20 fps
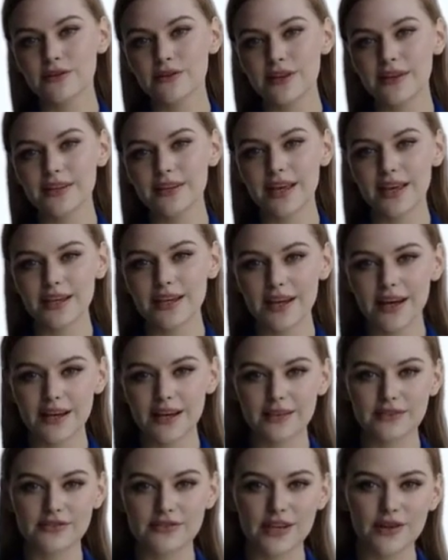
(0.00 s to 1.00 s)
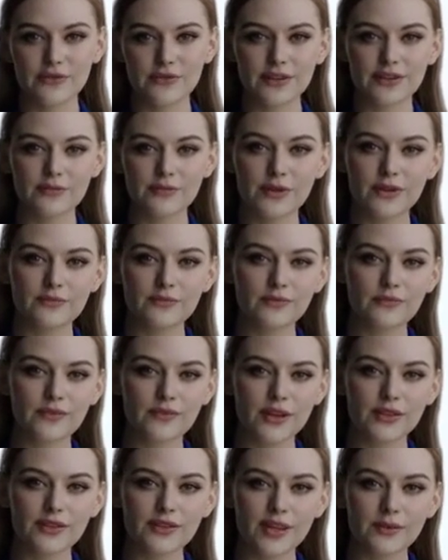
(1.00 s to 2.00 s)
With the success of
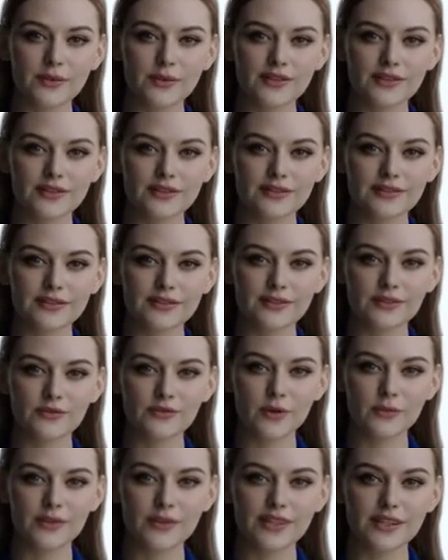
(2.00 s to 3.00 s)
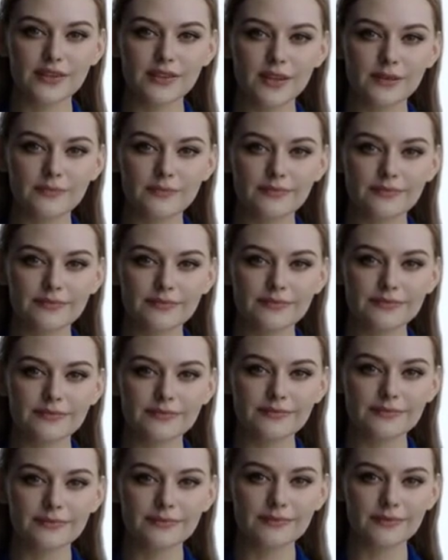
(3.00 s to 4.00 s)
transformer-based models, the future of AI looks
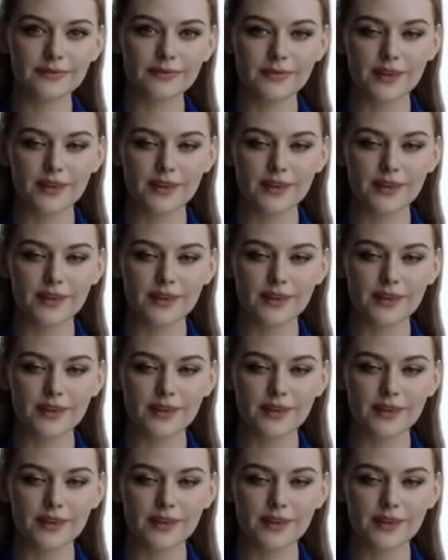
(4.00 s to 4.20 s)
bright.